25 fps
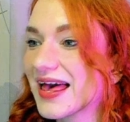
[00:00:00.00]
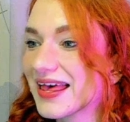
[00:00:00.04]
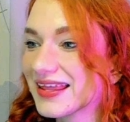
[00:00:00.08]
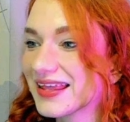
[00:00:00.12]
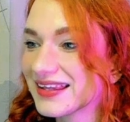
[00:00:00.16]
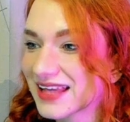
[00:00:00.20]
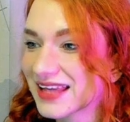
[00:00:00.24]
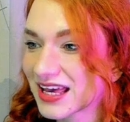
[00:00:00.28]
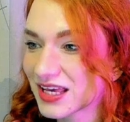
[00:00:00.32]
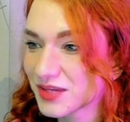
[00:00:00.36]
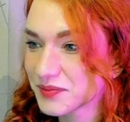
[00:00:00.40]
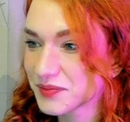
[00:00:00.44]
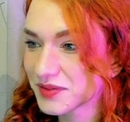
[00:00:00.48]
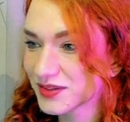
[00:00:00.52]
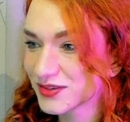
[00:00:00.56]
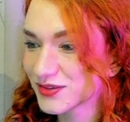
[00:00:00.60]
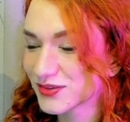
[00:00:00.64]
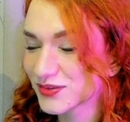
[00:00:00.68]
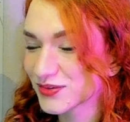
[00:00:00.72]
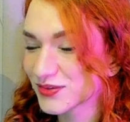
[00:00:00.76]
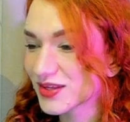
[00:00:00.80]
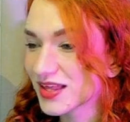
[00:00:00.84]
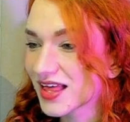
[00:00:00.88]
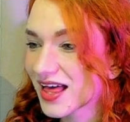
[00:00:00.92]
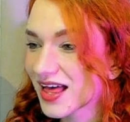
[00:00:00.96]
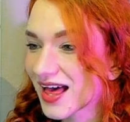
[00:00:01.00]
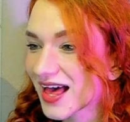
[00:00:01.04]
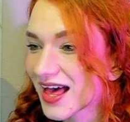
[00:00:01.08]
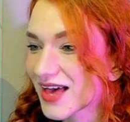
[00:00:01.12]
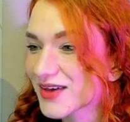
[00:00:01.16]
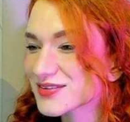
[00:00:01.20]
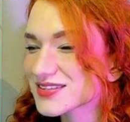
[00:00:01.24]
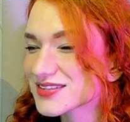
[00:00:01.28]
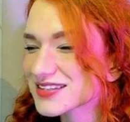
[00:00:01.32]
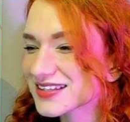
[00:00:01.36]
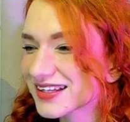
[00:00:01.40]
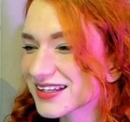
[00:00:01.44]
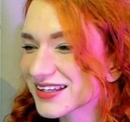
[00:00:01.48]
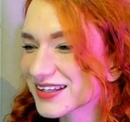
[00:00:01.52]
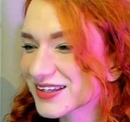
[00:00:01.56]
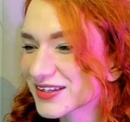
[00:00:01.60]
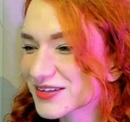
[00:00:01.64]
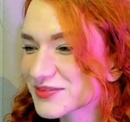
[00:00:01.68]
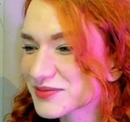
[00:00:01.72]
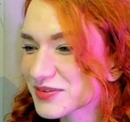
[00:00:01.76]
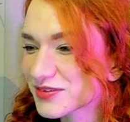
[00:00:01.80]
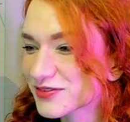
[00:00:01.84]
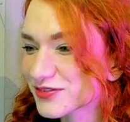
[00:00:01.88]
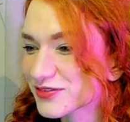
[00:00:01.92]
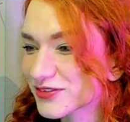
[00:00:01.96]
and knight b2. I was
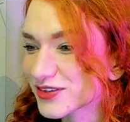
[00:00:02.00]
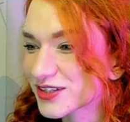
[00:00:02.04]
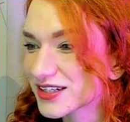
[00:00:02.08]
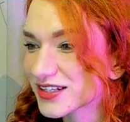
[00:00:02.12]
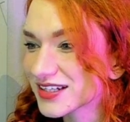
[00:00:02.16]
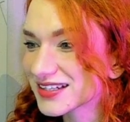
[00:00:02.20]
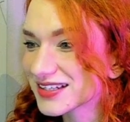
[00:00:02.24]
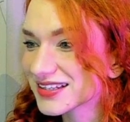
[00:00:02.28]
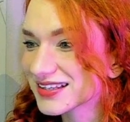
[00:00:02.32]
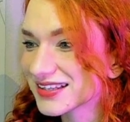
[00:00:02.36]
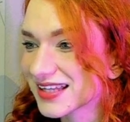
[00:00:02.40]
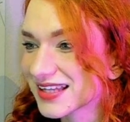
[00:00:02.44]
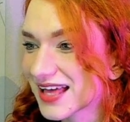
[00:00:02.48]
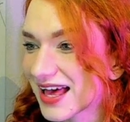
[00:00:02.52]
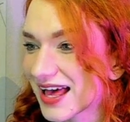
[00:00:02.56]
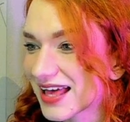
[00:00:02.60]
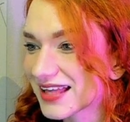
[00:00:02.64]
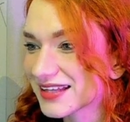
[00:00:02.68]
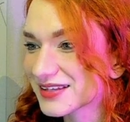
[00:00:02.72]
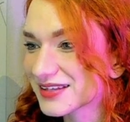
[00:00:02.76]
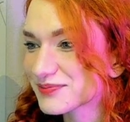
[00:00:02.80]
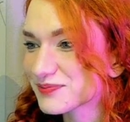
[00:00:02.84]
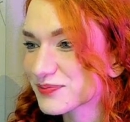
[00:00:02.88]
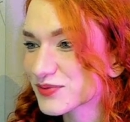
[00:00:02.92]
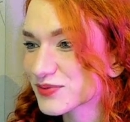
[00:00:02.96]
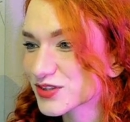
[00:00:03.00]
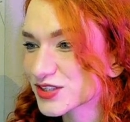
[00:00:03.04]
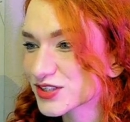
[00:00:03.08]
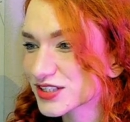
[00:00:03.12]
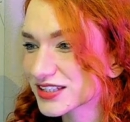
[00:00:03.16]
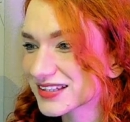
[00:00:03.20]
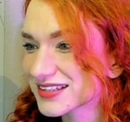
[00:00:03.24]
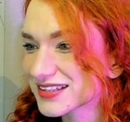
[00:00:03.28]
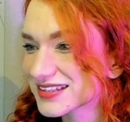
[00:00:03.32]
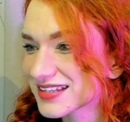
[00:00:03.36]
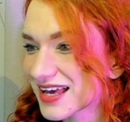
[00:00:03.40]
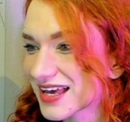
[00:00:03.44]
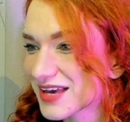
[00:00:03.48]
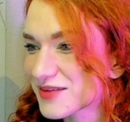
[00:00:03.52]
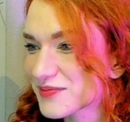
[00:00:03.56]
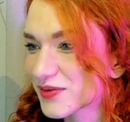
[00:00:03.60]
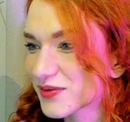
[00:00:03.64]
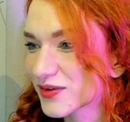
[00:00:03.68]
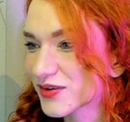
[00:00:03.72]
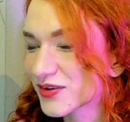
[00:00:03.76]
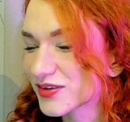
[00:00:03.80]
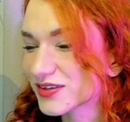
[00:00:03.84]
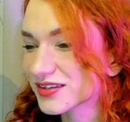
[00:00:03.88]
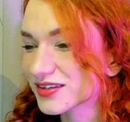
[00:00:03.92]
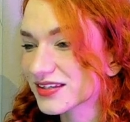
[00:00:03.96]
telling you before that pushing that
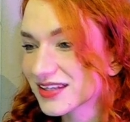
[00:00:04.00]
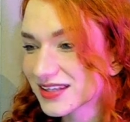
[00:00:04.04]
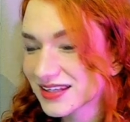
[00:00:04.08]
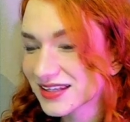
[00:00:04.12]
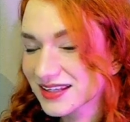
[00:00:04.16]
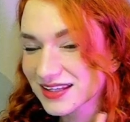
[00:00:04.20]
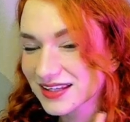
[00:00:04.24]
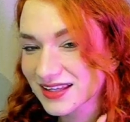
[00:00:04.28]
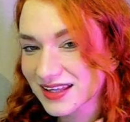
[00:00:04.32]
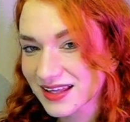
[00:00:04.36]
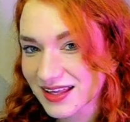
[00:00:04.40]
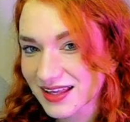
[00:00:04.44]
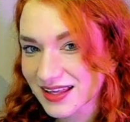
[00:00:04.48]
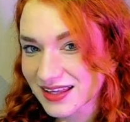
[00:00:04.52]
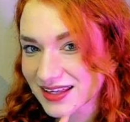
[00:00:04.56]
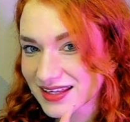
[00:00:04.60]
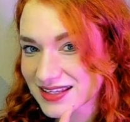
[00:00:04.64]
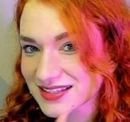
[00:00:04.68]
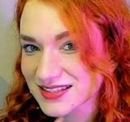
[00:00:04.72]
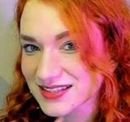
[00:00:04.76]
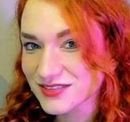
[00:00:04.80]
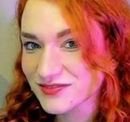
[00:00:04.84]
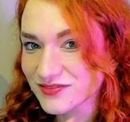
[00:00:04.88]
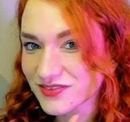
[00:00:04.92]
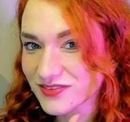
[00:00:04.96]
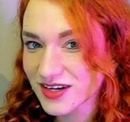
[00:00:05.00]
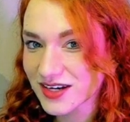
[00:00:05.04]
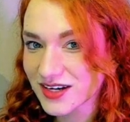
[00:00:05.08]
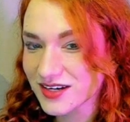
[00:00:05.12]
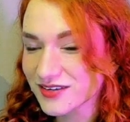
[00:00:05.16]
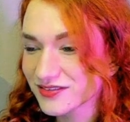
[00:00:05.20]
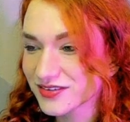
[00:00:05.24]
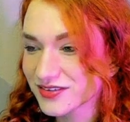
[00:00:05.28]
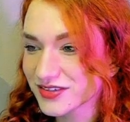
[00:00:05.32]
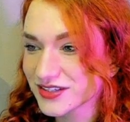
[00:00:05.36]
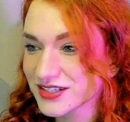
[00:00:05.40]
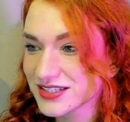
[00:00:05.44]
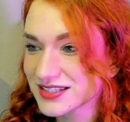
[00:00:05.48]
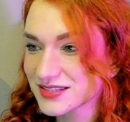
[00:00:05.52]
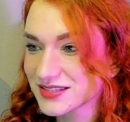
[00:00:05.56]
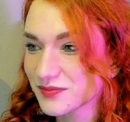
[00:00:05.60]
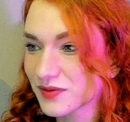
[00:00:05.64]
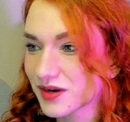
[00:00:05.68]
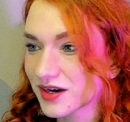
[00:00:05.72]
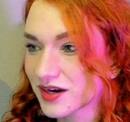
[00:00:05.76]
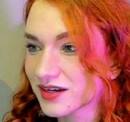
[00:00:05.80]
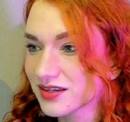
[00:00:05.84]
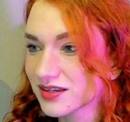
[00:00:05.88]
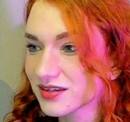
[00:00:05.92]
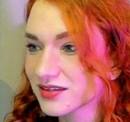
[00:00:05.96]
I pawn is very, very
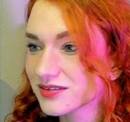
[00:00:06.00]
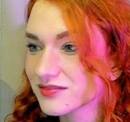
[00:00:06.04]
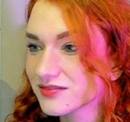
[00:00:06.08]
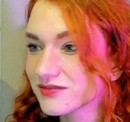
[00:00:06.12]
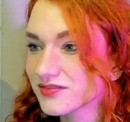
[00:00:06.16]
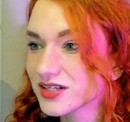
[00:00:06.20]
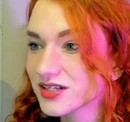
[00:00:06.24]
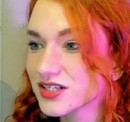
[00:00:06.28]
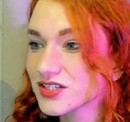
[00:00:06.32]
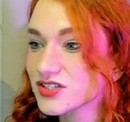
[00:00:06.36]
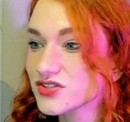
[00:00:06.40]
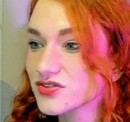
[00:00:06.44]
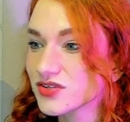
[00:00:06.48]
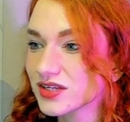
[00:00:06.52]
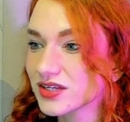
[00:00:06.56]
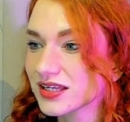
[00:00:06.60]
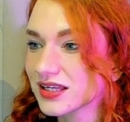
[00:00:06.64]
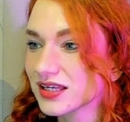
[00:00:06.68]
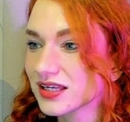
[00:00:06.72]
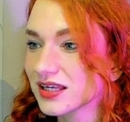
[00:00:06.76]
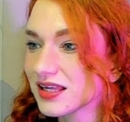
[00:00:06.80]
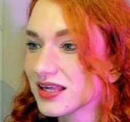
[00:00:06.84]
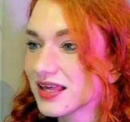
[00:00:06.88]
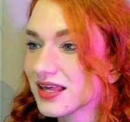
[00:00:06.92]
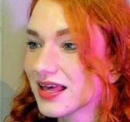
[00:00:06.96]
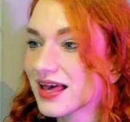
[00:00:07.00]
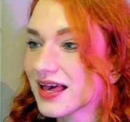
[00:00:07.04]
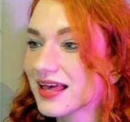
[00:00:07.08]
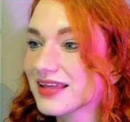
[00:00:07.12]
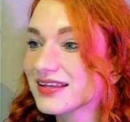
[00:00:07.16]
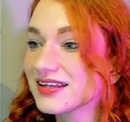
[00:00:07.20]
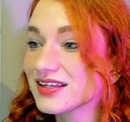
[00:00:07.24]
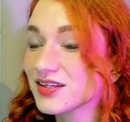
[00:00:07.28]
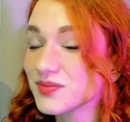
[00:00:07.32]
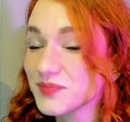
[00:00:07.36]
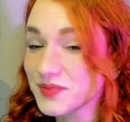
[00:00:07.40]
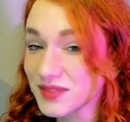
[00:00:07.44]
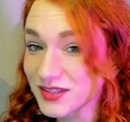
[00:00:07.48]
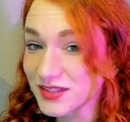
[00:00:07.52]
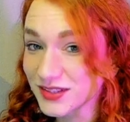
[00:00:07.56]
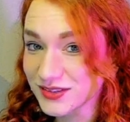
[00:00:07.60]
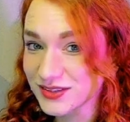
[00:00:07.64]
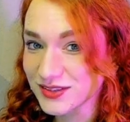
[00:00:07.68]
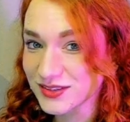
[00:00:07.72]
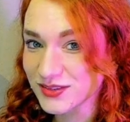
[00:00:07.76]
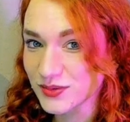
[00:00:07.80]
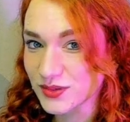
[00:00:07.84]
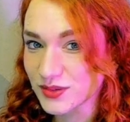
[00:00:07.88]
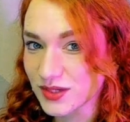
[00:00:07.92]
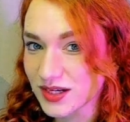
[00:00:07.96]
smart, very tricky, and that
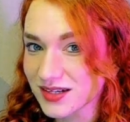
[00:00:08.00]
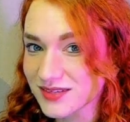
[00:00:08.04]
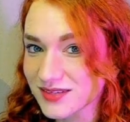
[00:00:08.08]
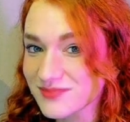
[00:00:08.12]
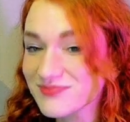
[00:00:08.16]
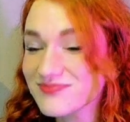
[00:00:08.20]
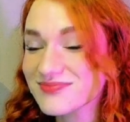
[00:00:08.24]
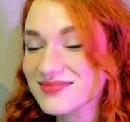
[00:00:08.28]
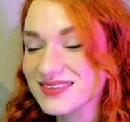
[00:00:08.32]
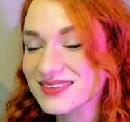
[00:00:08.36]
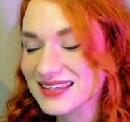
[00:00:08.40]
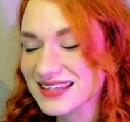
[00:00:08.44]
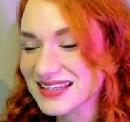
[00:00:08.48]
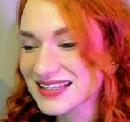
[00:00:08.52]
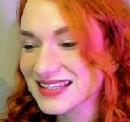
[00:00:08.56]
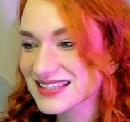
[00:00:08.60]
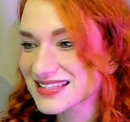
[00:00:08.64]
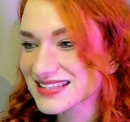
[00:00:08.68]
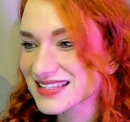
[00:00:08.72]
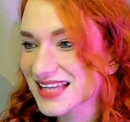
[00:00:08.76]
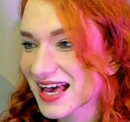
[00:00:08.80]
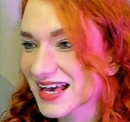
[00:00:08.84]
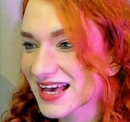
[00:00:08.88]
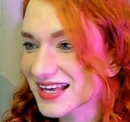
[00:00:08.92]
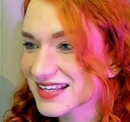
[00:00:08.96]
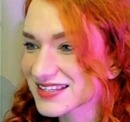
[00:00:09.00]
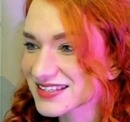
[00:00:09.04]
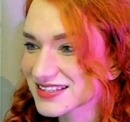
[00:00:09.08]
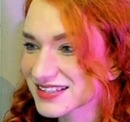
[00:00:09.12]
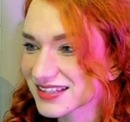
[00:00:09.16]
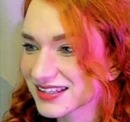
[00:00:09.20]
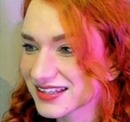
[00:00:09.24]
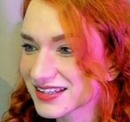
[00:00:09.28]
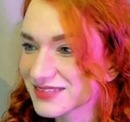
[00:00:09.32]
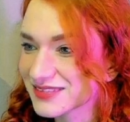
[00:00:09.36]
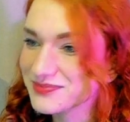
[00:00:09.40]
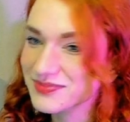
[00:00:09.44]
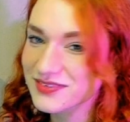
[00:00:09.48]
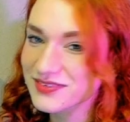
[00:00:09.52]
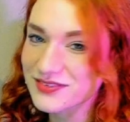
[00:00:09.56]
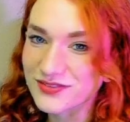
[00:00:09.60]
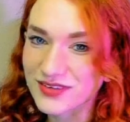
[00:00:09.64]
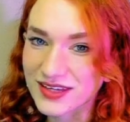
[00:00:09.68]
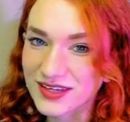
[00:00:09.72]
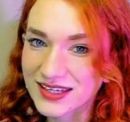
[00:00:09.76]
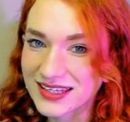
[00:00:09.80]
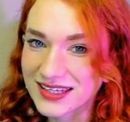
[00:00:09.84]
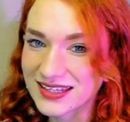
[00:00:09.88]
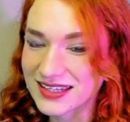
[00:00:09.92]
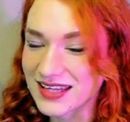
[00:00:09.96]
b2 square is actually,
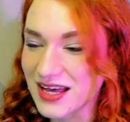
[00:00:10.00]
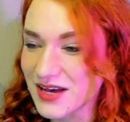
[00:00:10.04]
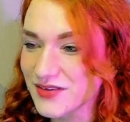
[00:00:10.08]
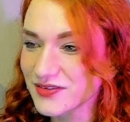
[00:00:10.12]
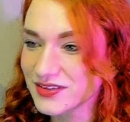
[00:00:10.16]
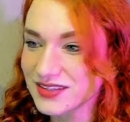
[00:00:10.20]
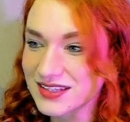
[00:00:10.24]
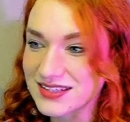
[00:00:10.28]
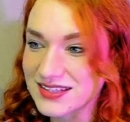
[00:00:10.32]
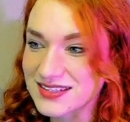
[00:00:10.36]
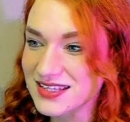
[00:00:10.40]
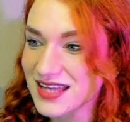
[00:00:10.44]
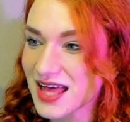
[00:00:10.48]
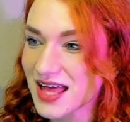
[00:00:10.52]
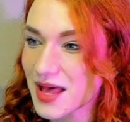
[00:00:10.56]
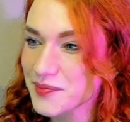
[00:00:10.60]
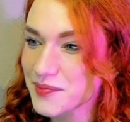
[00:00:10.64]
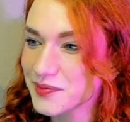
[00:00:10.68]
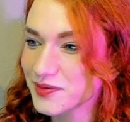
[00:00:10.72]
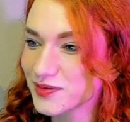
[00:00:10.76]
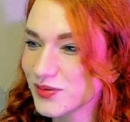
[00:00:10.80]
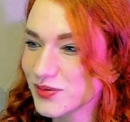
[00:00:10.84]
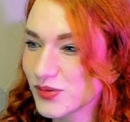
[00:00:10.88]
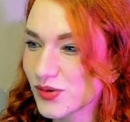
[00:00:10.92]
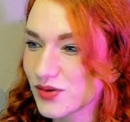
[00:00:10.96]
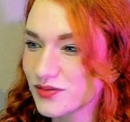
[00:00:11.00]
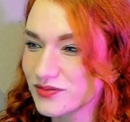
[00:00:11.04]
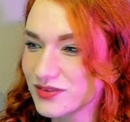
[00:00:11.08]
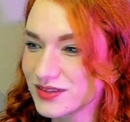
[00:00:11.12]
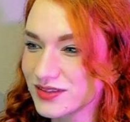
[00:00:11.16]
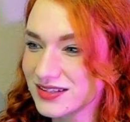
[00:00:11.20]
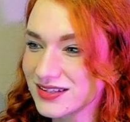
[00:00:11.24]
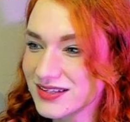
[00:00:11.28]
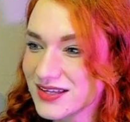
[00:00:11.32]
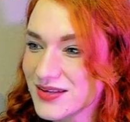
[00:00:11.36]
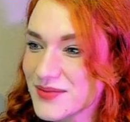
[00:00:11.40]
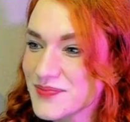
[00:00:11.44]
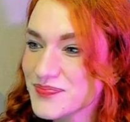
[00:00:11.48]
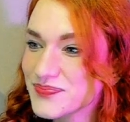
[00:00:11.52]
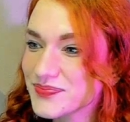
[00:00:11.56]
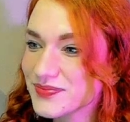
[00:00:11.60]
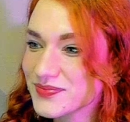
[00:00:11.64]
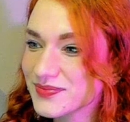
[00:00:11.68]
funny enough, it doesn't happen too often,